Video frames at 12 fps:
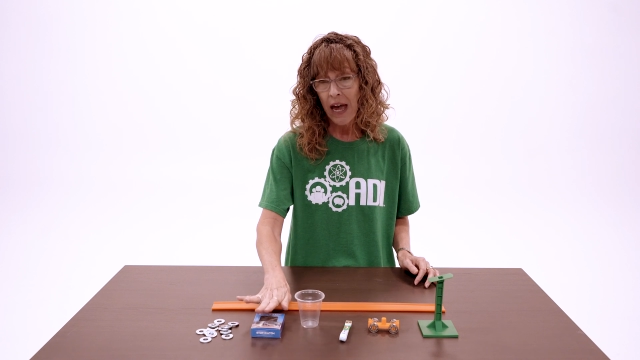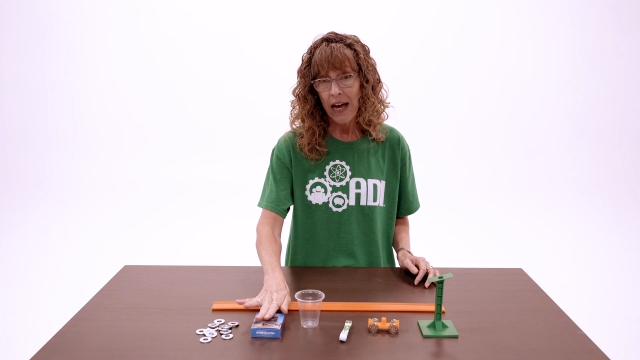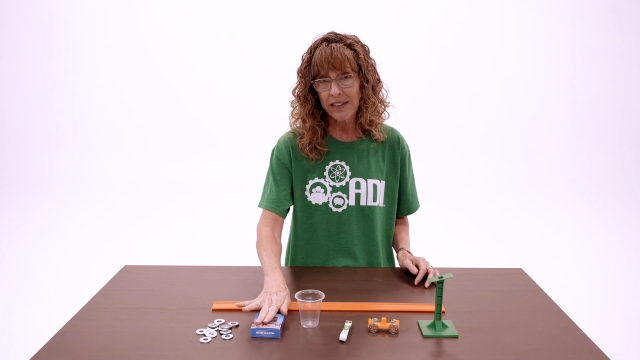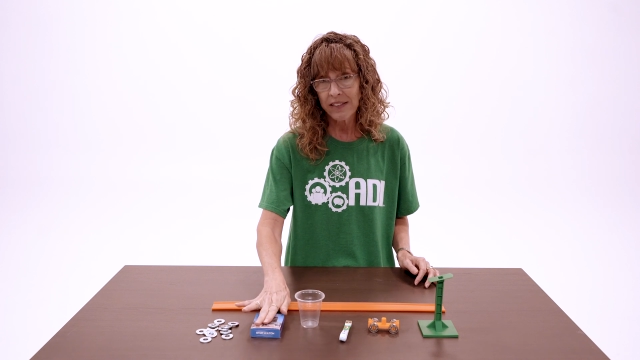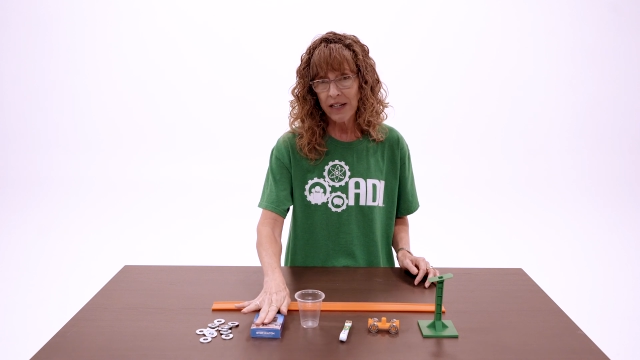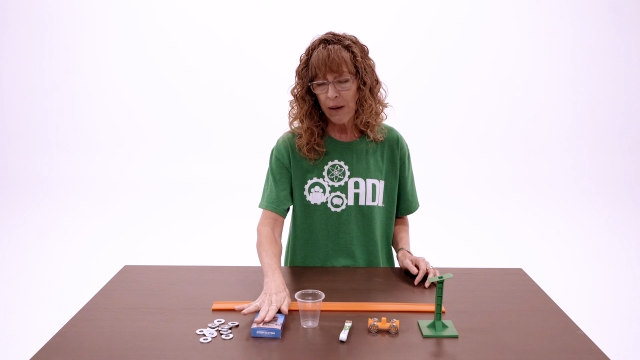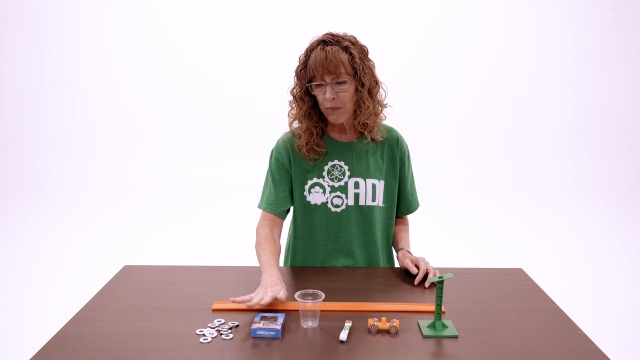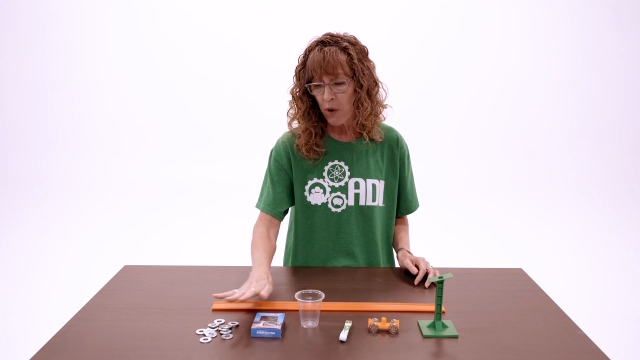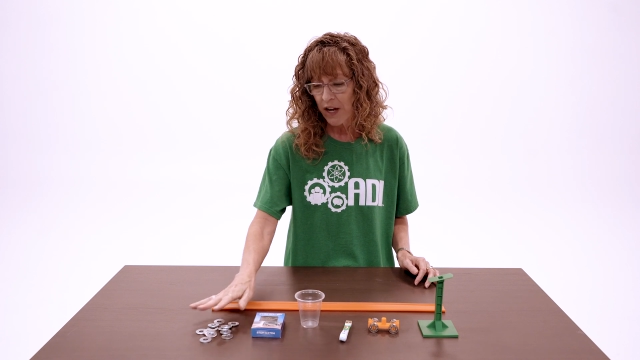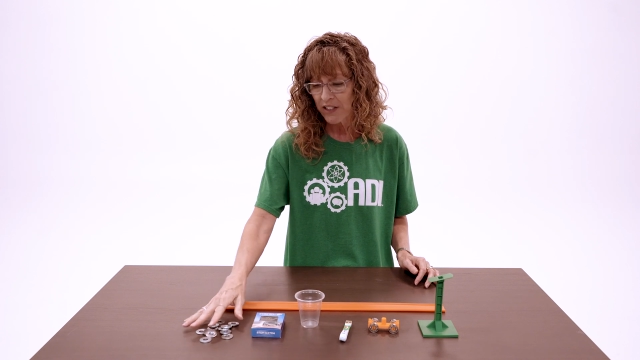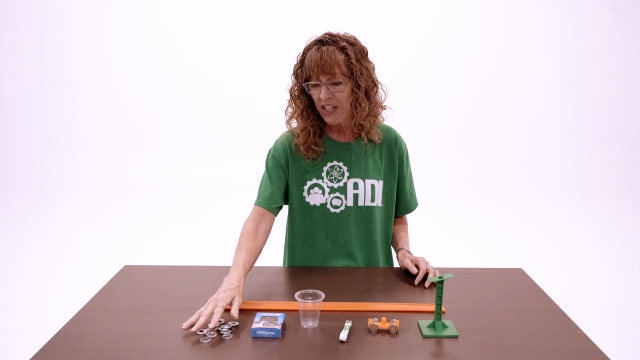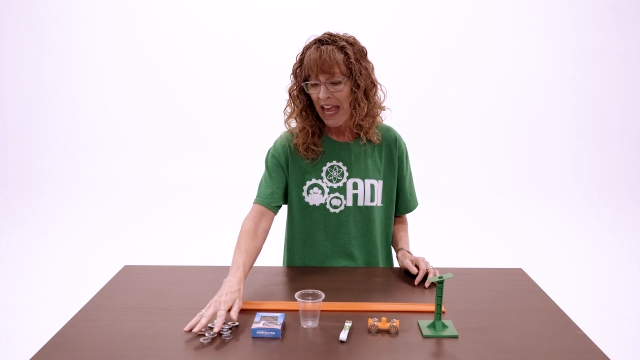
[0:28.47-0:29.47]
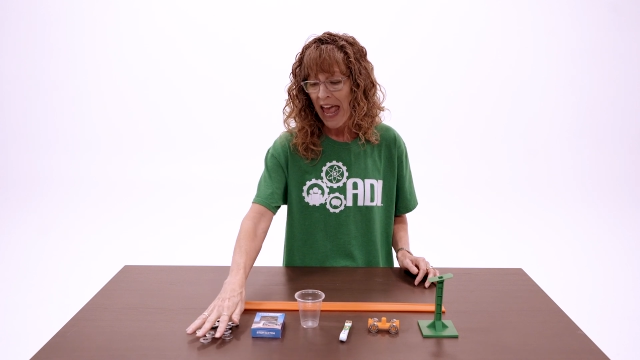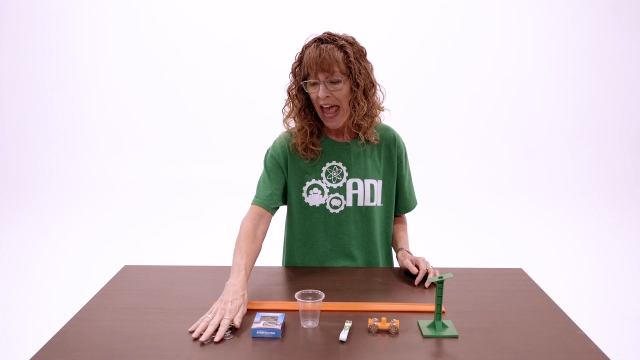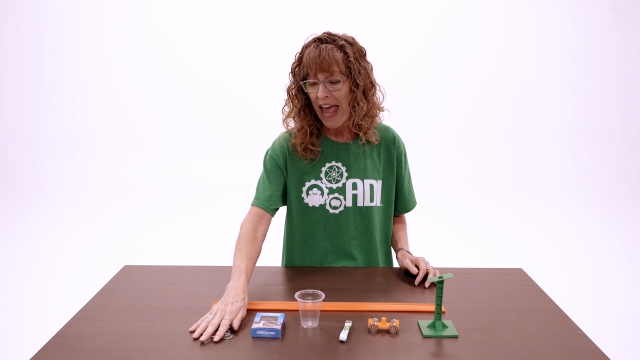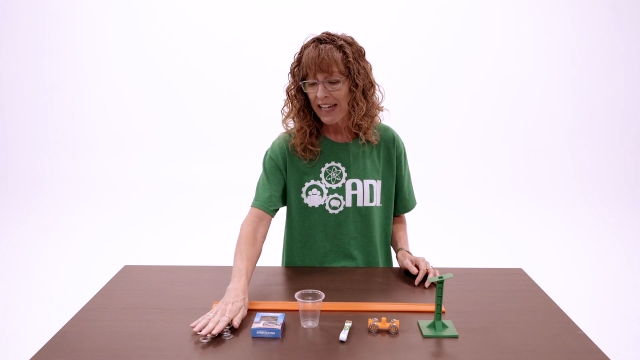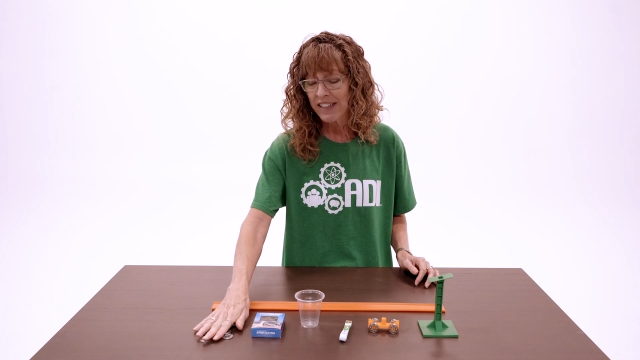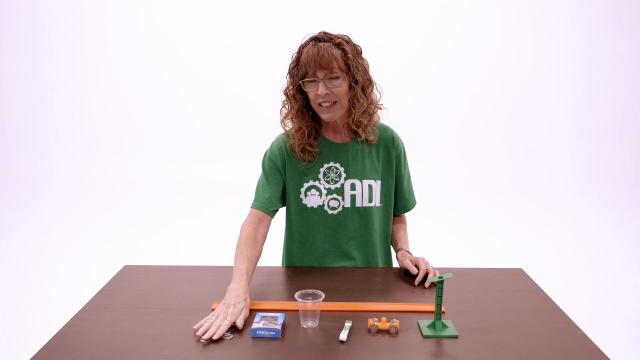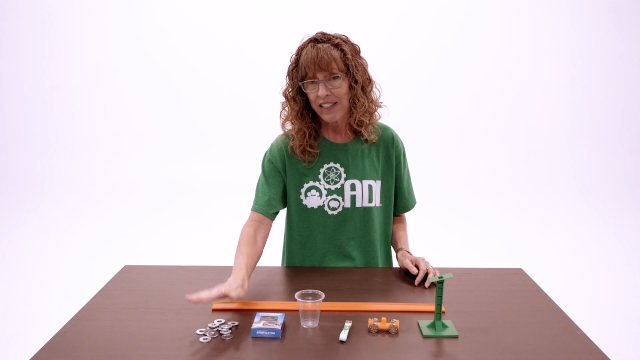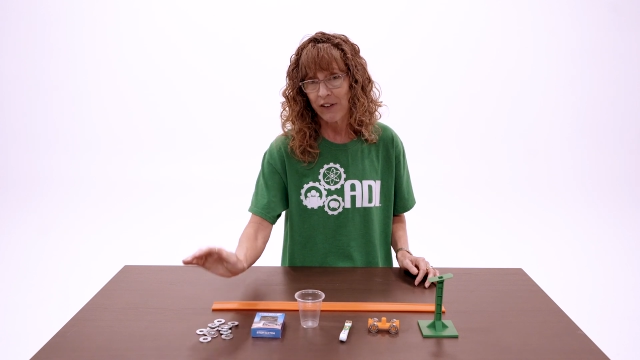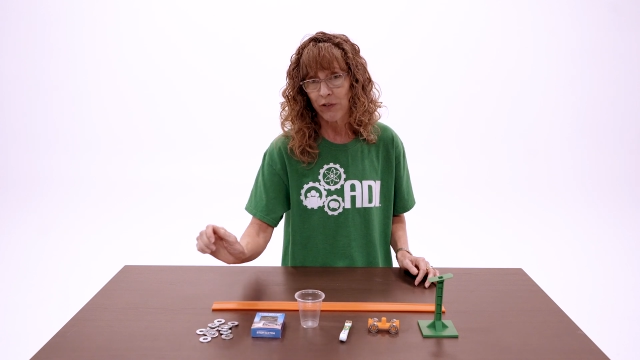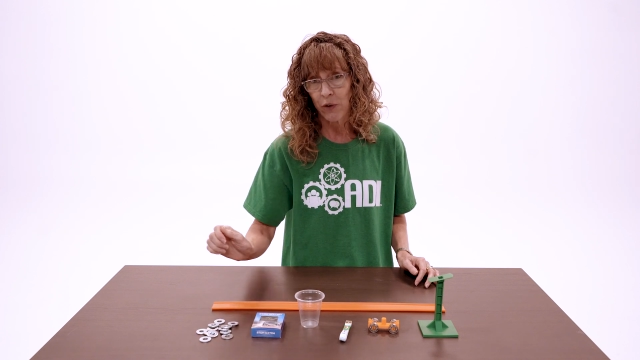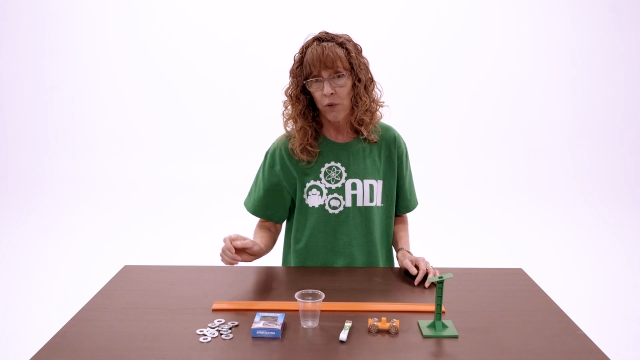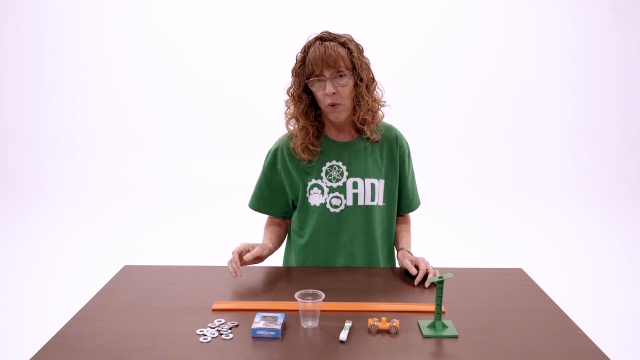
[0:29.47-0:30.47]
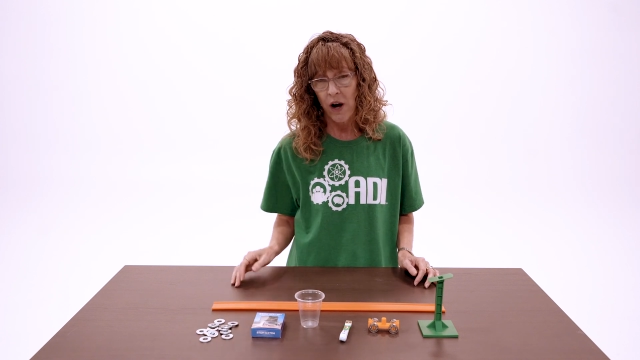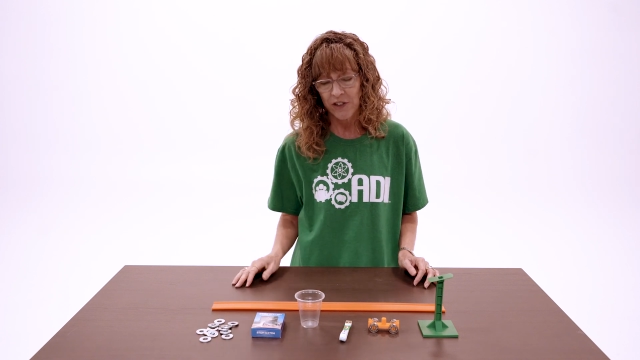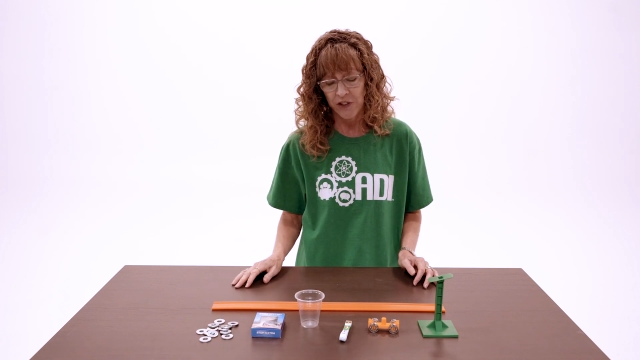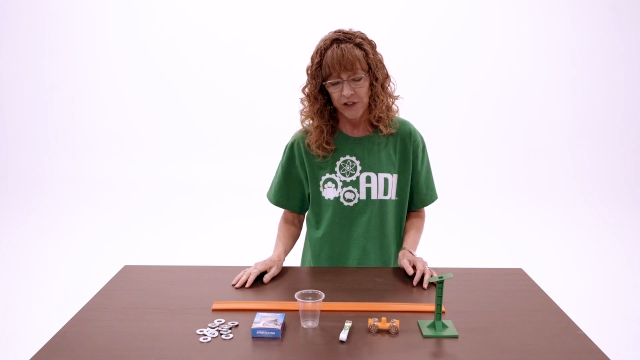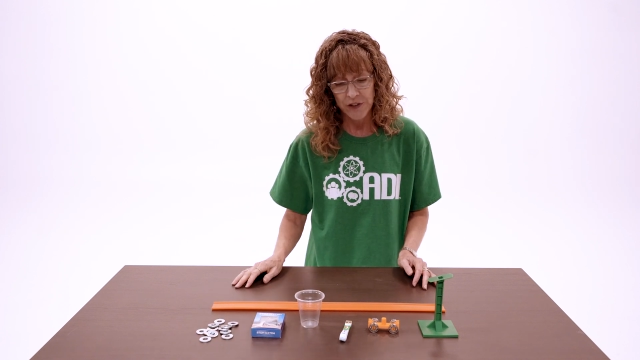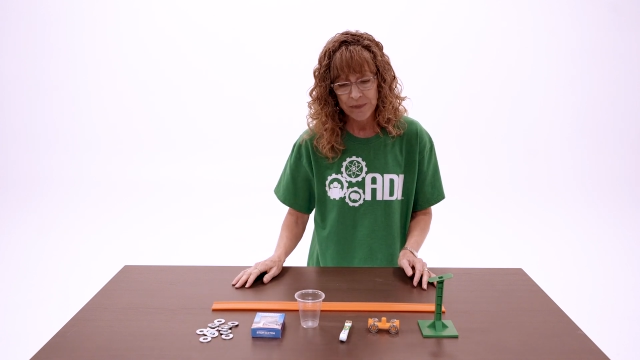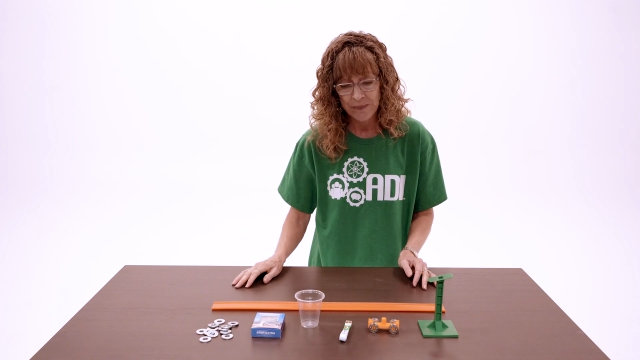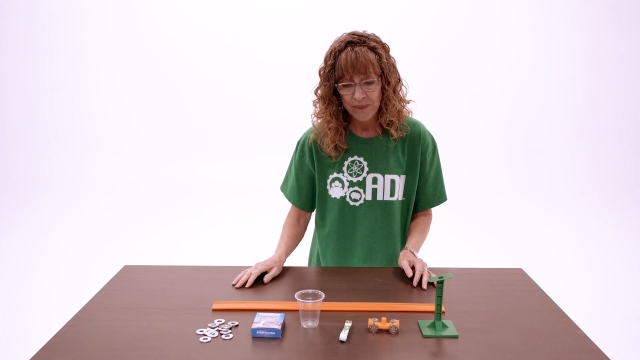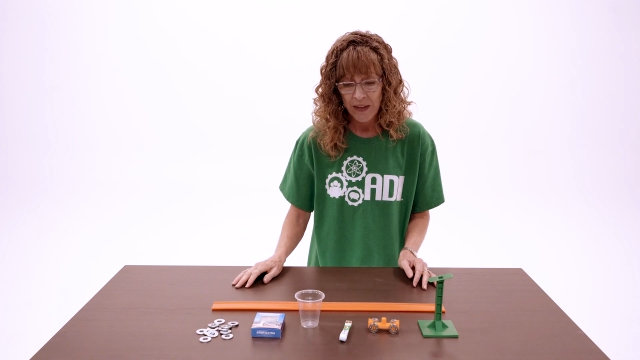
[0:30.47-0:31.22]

a stopwatch, and several washers.